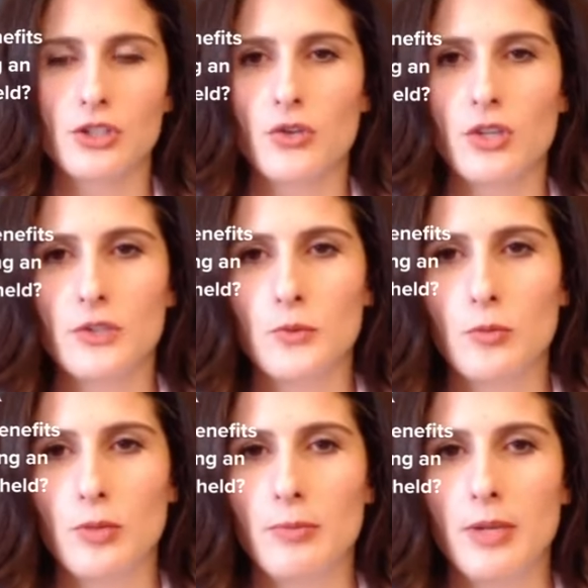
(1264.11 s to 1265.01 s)
So this will
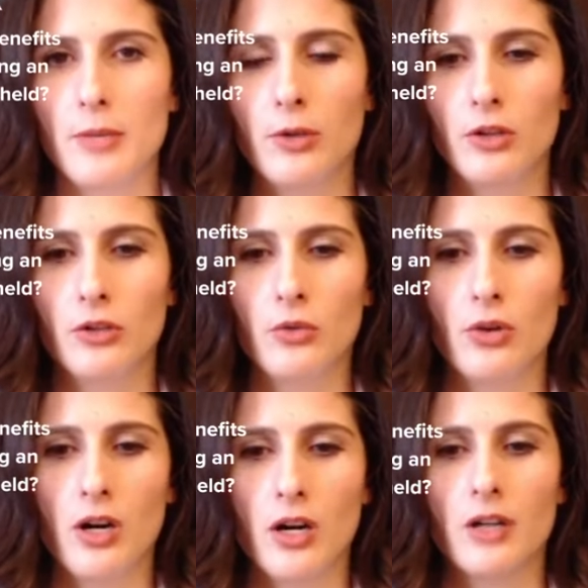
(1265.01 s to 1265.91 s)
be people who
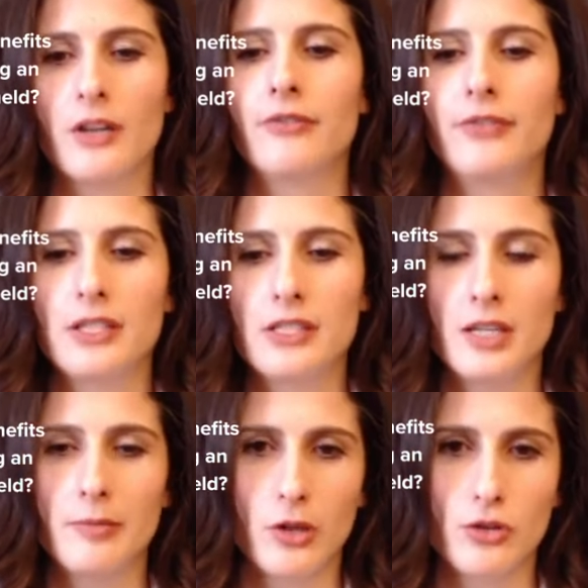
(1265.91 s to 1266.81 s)
are
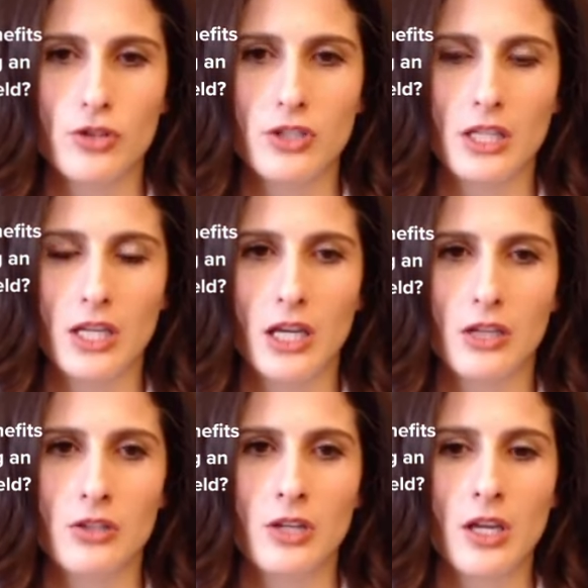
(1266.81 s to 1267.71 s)
convincing
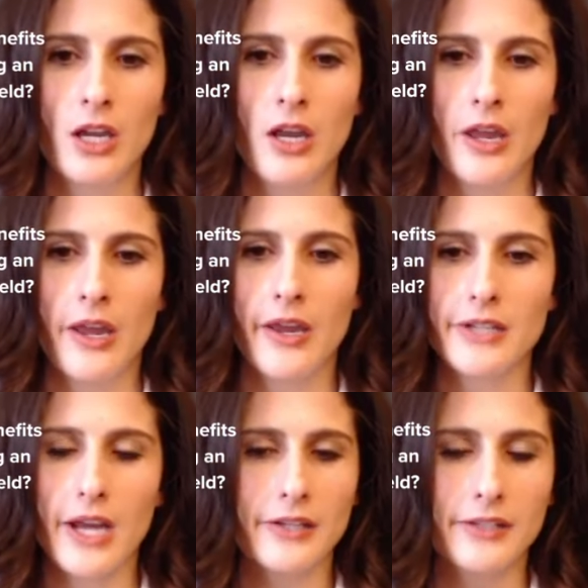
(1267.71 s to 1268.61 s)
purchasing
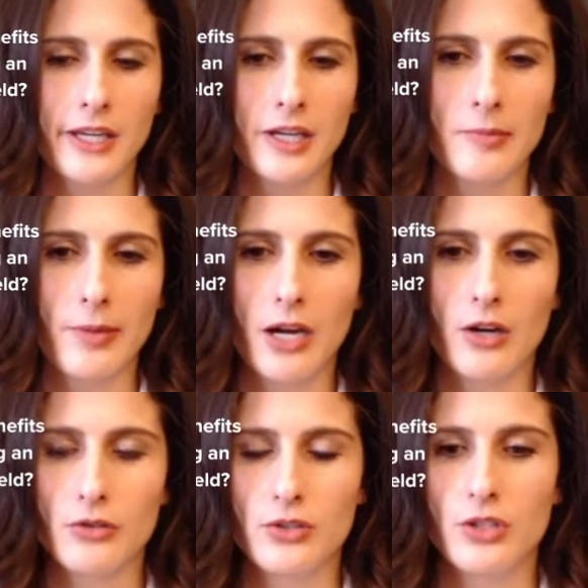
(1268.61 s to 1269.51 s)
and asking
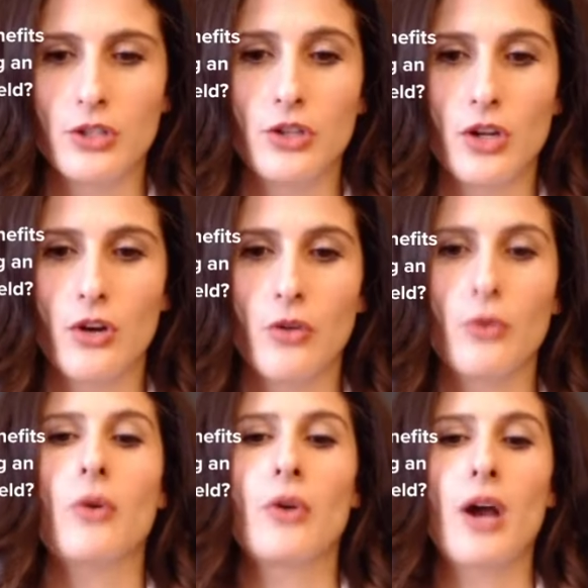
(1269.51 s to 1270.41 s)
about,
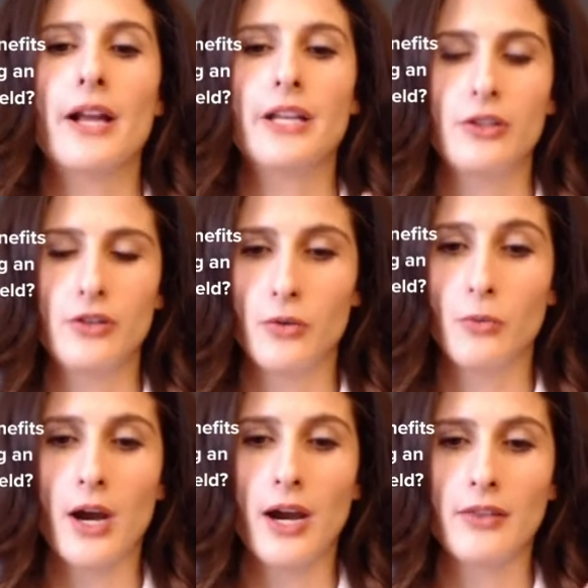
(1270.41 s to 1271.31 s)
I need to know
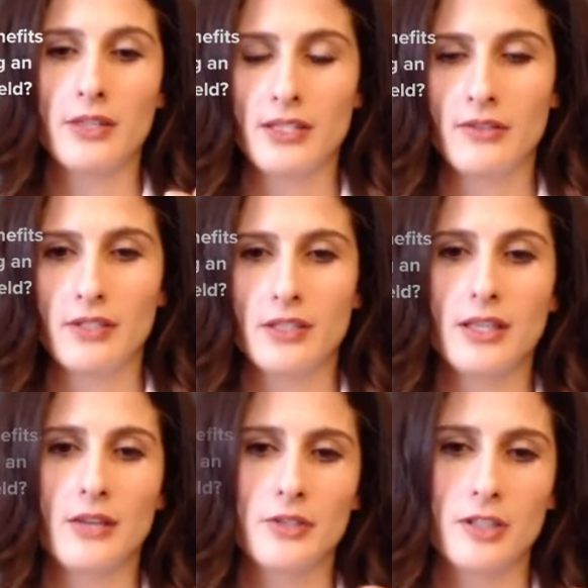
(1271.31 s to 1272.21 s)
why this
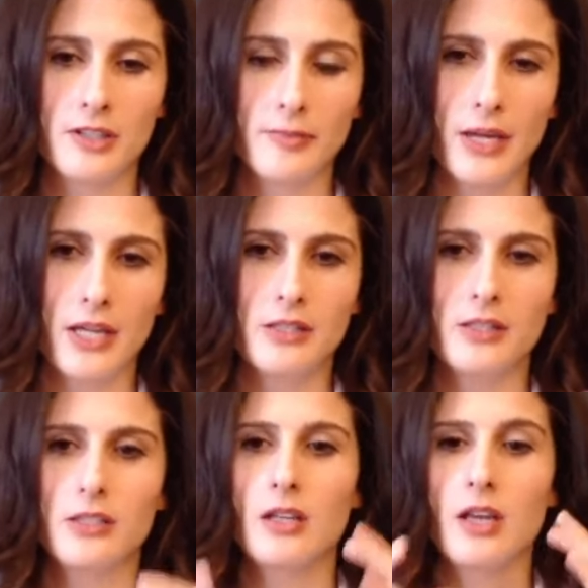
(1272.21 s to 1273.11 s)
EV6000 is the
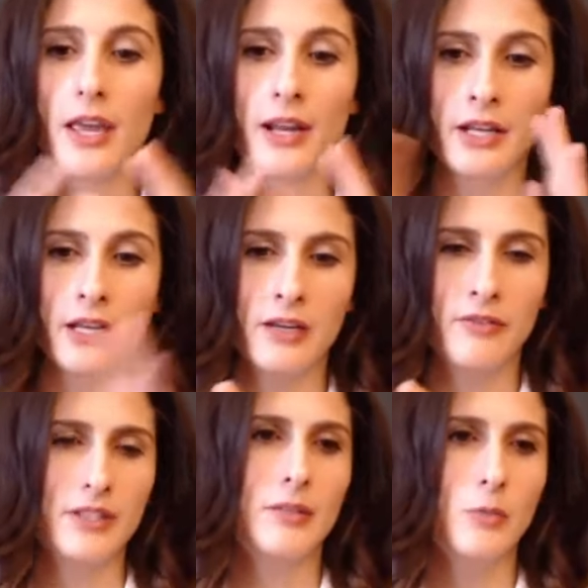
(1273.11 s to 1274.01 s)
best, and I need to
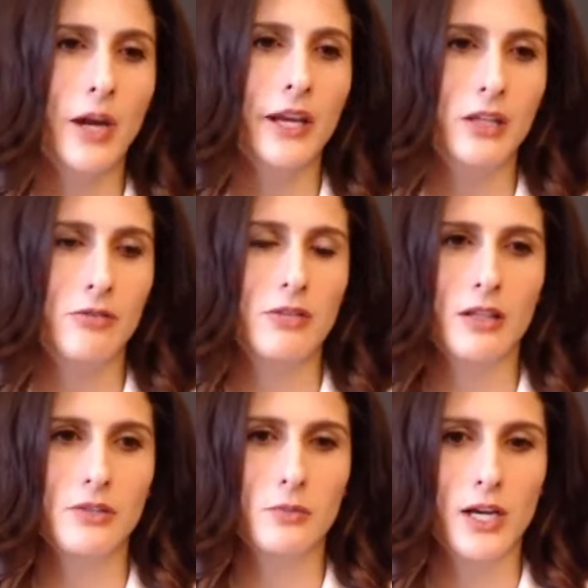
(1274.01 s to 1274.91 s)
convince them why. Can you
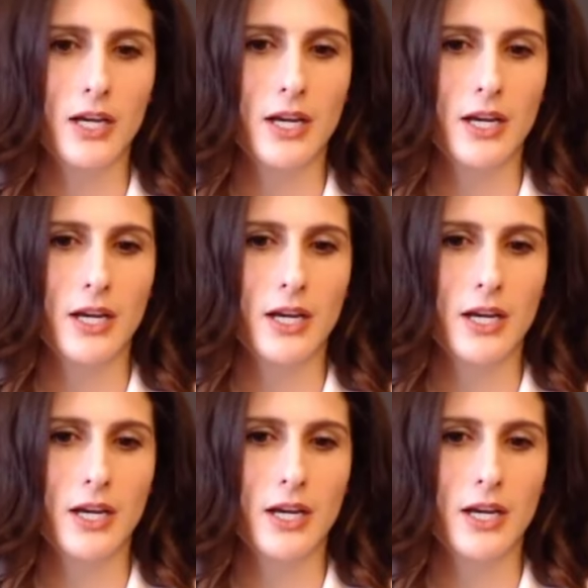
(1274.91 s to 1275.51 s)
tell us why, guys?